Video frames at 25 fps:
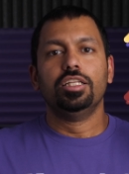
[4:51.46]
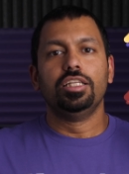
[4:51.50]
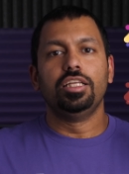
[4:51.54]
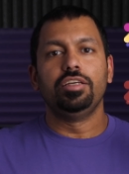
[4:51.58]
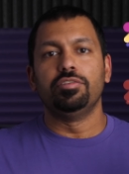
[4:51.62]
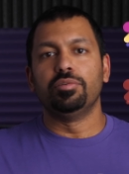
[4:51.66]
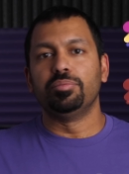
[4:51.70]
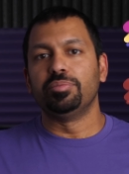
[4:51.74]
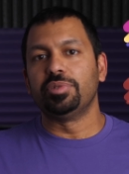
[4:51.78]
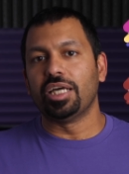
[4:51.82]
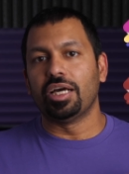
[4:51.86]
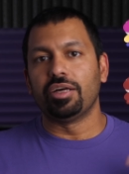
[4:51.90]

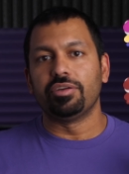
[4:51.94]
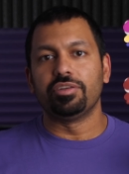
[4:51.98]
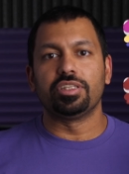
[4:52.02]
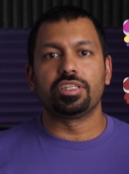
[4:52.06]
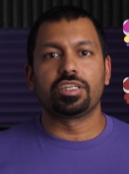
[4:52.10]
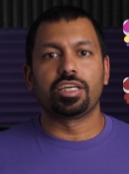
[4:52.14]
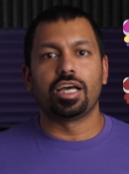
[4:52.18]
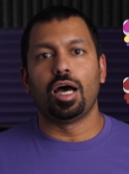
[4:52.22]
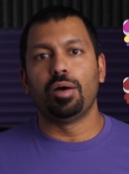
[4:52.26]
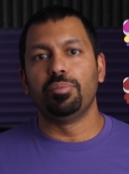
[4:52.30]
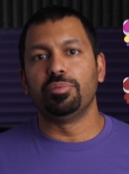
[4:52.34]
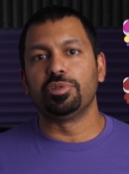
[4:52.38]
leave them down in
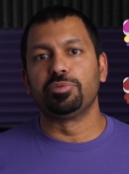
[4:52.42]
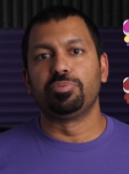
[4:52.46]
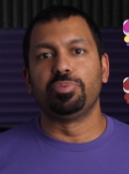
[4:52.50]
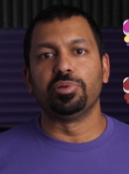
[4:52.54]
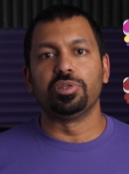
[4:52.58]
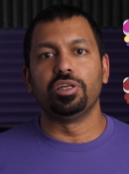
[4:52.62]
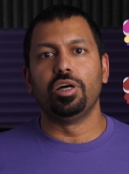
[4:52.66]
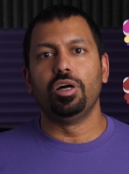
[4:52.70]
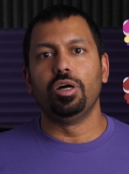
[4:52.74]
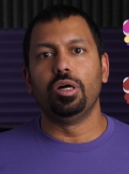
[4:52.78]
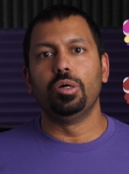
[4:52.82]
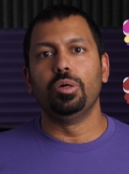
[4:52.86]
the comments
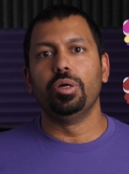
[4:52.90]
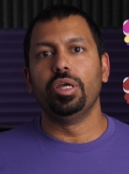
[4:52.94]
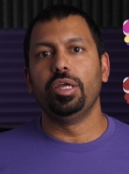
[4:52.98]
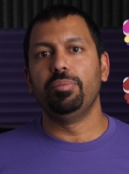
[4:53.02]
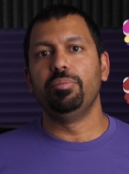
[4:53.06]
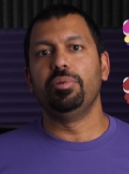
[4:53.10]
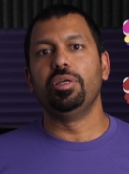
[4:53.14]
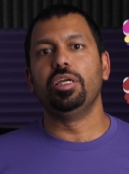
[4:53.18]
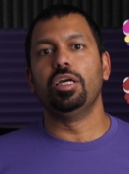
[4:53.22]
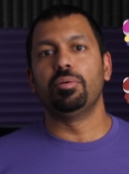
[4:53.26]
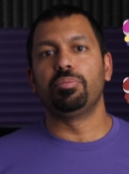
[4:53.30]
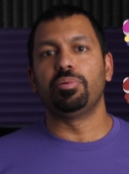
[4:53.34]
below.
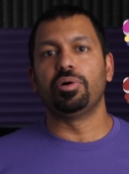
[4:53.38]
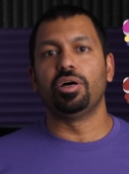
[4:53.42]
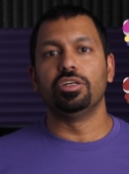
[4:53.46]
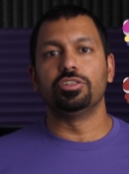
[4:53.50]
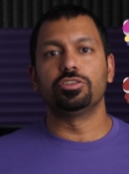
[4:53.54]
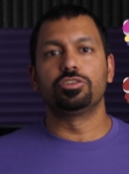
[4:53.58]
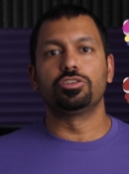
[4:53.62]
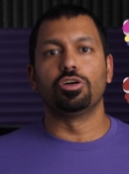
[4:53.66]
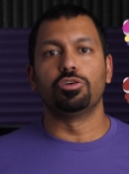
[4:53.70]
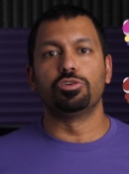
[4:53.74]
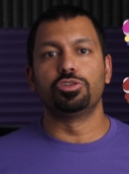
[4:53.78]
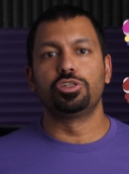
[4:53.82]
Hit me up
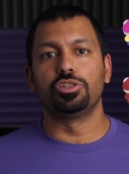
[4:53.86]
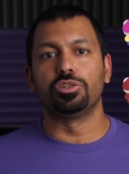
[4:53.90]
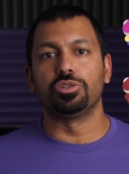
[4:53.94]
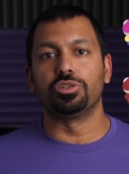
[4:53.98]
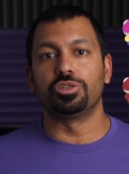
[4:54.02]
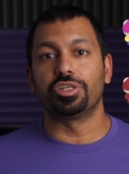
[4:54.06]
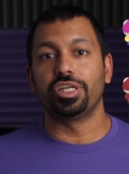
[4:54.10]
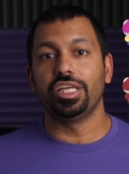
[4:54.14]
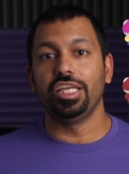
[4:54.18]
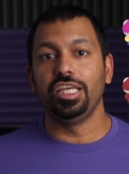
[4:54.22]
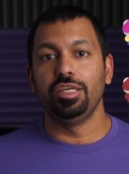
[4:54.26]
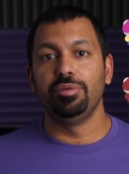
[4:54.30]
on
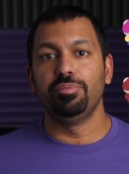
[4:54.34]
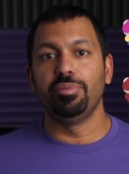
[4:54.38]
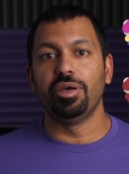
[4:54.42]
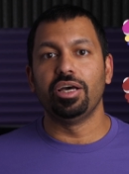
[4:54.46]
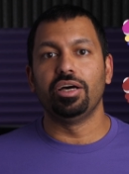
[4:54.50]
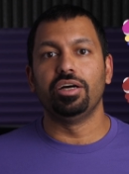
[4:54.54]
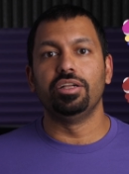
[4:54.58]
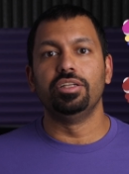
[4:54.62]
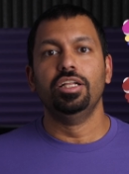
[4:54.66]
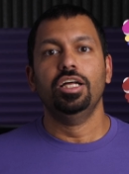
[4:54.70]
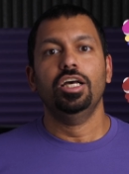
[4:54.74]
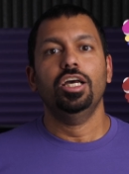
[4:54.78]
social or
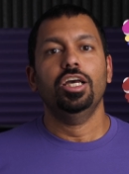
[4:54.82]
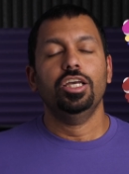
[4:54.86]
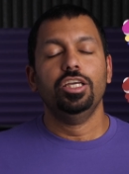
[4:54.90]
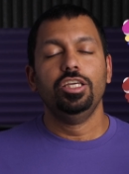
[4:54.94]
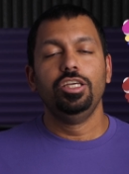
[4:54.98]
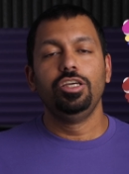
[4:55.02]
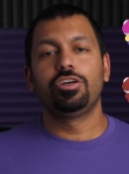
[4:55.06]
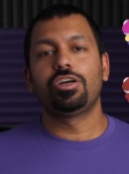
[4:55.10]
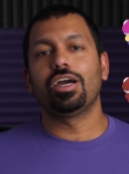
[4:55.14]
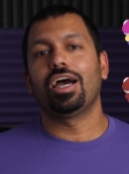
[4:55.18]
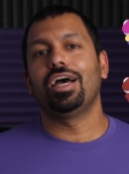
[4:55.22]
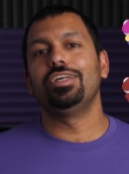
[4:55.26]
email.
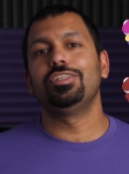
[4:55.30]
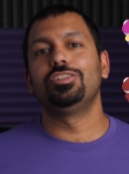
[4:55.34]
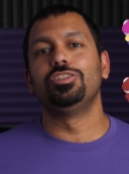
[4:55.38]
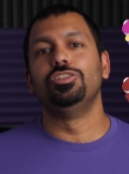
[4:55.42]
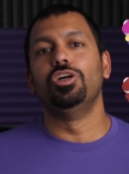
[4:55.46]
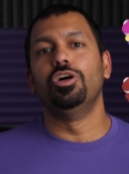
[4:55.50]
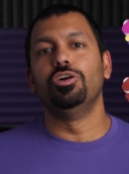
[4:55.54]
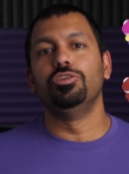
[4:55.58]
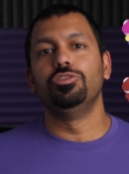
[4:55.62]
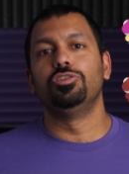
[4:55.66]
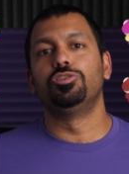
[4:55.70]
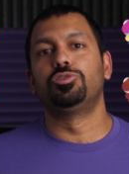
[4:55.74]
You guys
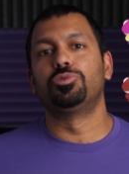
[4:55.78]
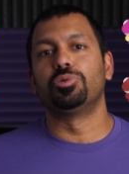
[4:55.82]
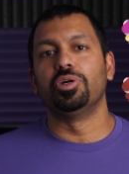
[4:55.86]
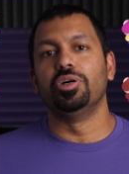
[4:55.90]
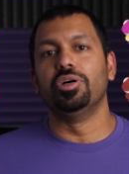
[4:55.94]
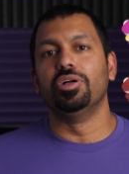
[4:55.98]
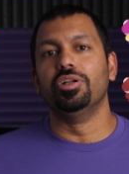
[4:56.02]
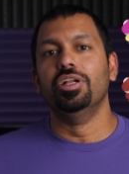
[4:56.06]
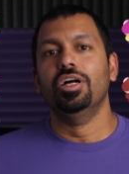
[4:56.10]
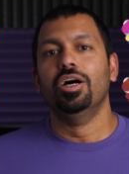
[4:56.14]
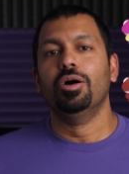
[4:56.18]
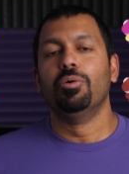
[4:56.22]
know the
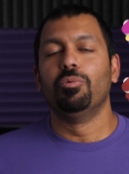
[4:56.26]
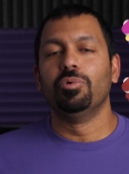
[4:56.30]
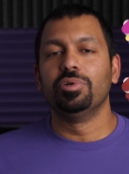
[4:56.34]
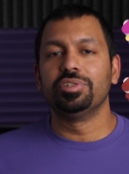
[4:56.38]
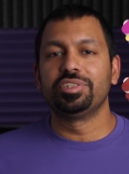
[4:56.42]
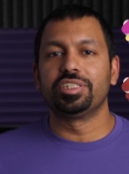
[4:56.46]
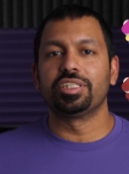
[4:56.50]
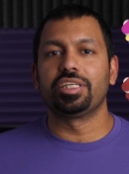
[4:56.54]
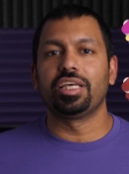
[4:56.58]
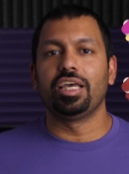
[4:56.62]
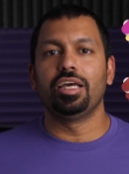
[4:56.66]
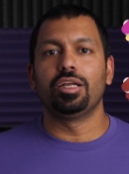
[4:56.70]
drill.
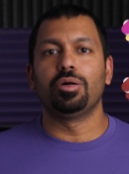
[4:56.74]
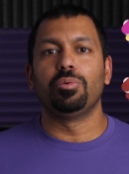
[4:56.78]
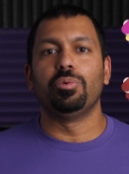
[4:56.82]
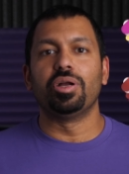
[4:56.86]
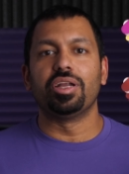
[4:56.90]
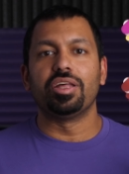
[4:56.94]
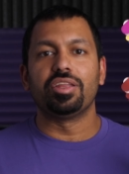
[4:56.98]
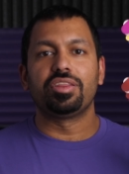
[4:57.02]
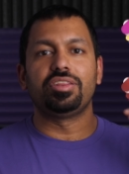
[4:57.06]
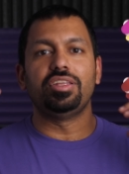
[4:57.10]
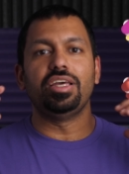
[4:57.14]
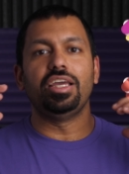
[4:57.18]
Once again, I
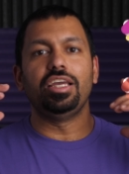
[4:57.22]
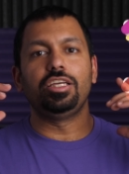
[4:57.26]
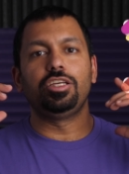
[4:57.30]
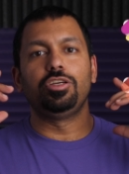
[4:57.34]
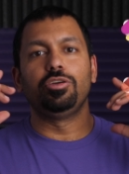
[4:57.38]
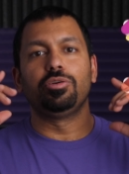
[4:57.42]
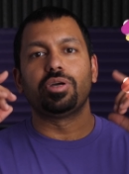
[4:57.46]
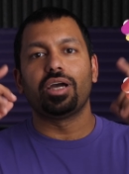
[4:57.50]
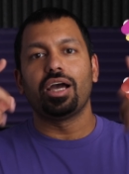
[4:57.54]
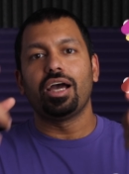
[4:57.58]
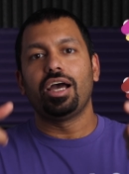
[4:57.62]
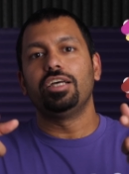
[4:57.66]
want to
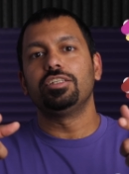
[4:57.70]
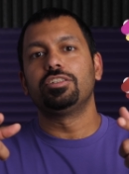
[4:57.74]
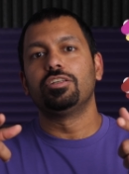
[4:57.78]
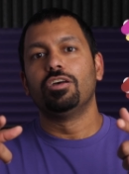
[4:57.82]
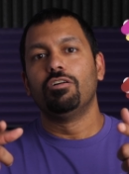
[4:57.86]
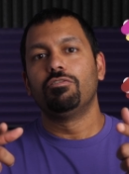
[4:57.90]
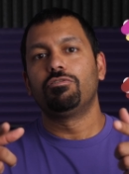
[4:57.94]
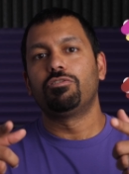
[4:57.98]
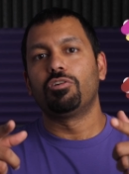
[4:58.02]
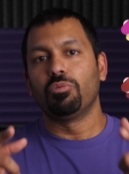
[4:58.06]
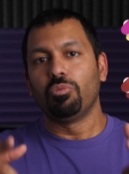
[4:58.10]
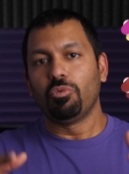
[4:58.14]
thank you guys
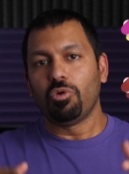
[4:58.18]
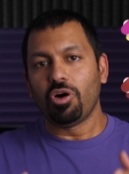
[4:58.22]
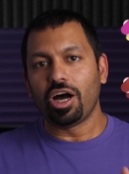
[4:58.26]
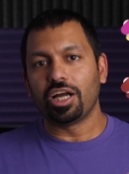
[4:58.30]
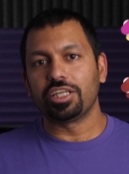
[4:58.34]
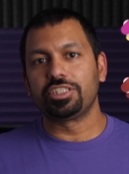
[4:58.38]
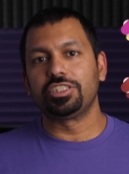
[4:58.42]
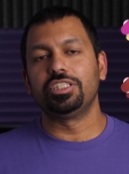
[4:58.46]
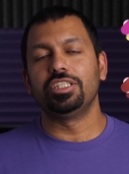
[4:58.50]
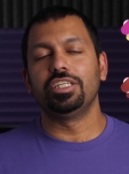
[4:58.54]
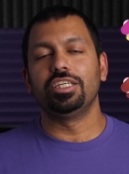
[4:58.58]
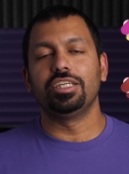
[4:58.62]
for
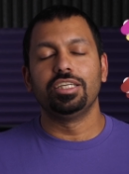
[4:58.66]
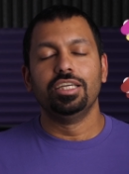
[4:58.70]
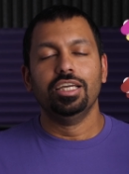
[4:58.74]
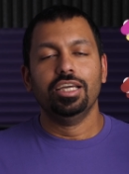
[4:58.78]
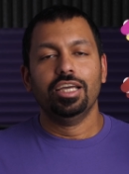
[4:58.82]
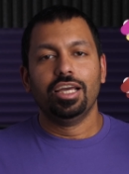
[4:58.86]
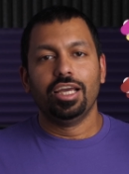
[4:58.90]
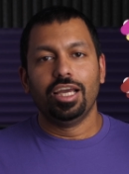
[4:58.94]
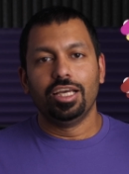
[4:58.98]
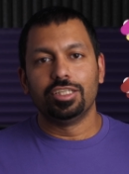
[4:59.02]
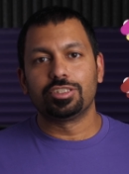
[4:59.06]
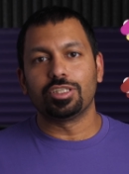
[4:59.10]
watching.
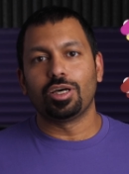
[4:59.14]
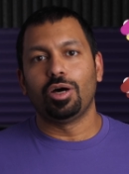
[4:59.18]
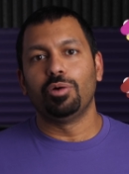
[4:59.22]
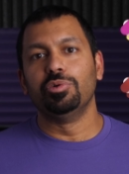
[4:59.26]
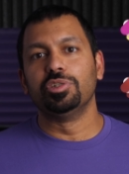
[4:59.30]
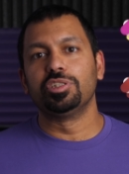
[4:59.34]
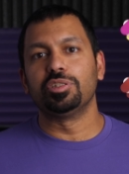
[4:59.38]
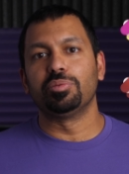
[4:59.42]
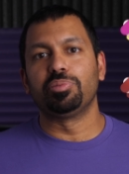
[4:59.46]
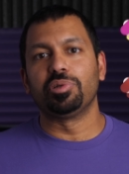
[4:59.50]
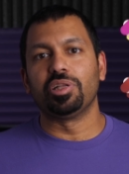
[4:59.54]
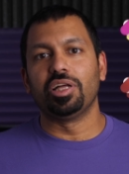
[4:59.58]
It's
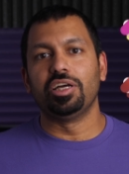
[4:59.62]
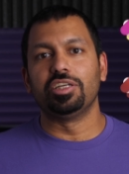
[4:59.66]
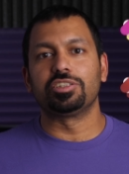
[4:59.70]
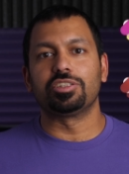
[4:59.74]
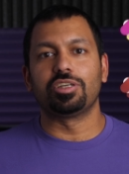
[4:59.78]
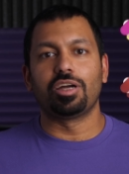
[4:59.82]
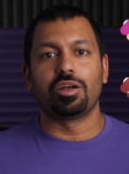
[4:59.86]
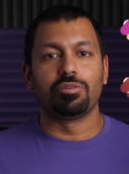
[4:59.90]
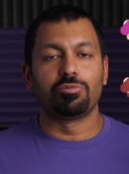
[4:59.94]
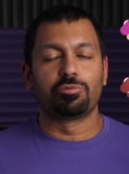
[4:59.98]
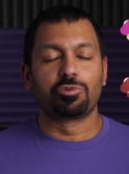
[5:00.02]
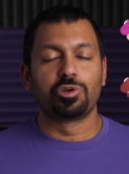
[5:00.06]
always a
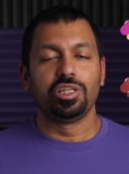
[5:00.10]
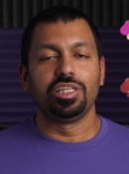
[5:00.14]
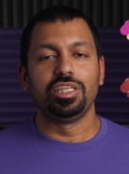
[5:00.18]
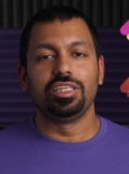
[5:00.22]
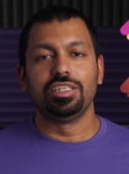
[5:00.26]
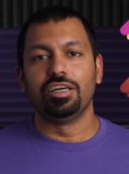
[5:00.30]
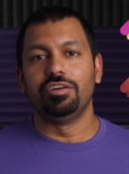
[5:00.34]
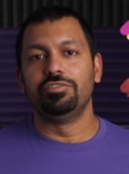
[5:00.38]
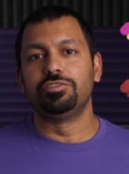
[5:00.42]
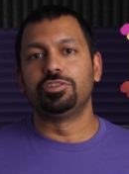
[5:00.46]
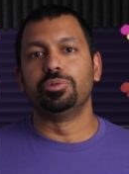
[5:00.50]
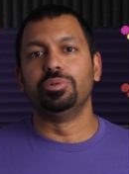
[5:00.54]
pleasure. I
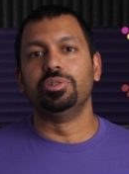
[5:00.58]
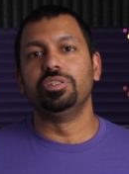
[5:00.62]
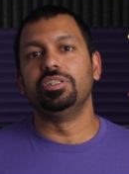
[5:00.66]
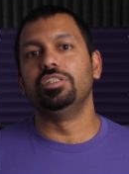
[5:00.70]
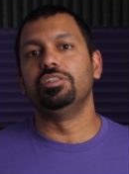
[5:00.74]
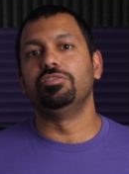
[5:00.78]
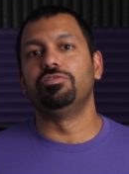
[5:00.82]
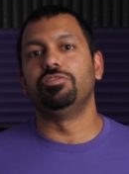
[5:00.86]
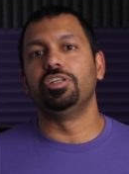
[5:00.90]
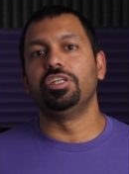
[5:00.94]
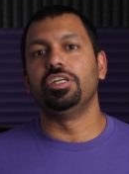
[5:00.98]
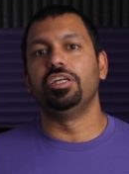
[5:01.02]
really love doing
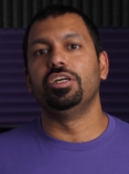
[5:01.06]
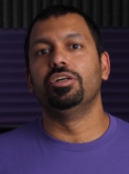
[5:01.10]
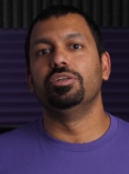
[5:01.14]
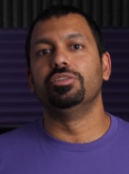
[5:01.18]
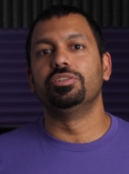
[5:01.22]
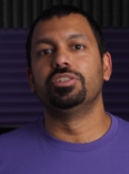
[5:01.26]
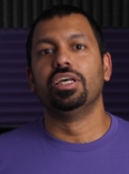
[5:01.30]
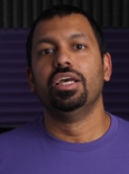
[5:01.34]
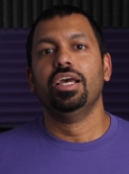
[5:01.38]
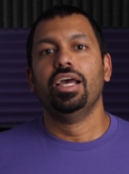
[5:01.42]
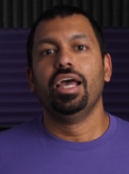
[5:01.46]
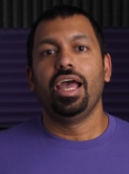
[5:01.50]
these
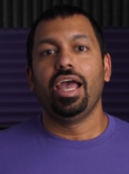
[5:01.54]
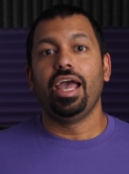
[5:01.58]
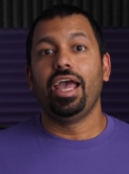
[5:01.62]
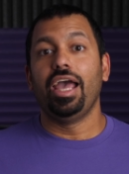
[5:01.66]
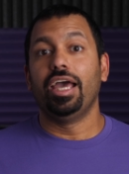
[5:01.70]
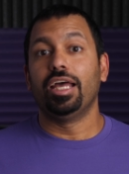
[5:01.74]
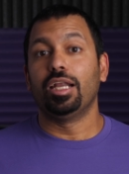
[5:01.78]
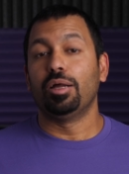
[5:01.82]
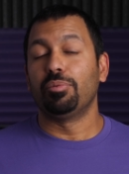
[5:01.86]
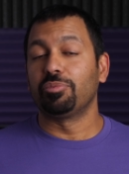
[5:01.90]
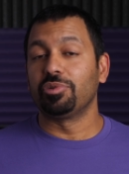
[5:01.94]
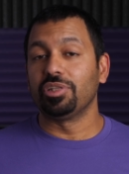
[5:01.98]
videos
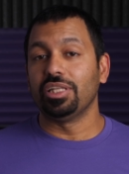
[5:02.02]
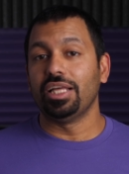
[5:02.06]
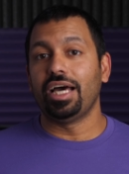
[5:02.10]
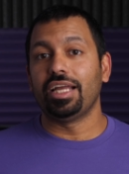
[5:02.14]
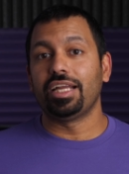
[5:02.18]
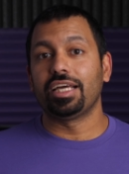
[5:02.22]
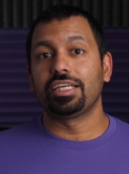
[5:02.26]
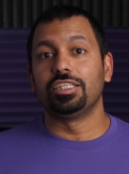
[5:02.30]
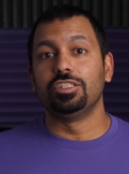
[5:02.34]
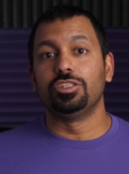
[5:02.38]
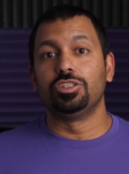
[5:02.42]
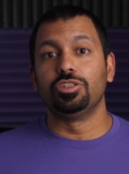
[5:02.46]
and I'm
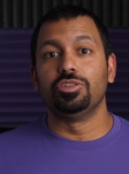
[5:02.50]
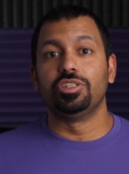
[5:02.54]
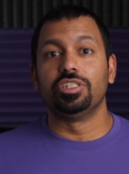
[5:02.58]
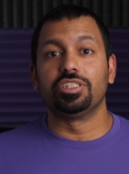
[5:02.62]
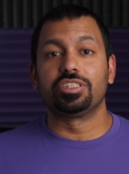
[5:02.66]
glad I can do